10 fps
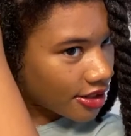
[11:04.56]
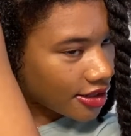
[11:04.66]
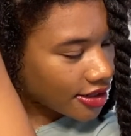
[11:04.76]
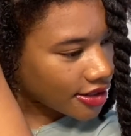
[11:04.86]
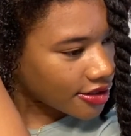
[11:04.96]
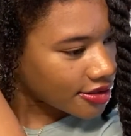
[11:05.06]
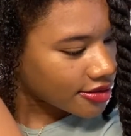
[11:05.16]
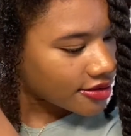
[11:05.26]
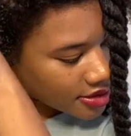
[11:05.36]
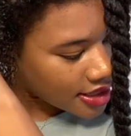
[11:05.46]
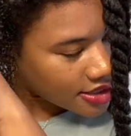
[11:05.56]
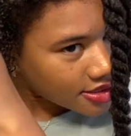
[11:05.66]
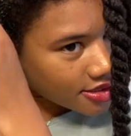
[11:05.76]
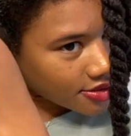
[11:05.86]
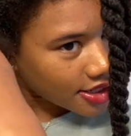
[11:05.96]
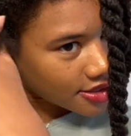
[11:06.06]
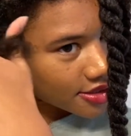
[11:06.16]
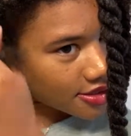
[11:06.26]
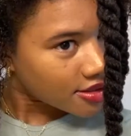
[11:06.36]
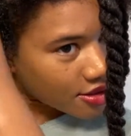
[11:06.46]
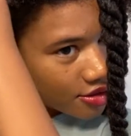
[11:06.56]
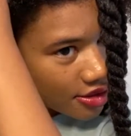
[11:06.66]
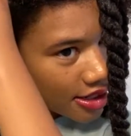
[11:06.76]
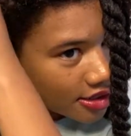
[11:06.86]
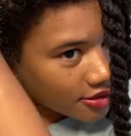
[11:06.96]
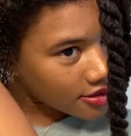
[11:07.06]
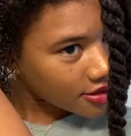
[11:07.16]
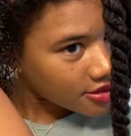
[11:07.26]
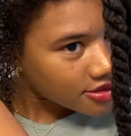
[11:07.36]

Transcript: I think I will. Yes, okay. Thank goodness.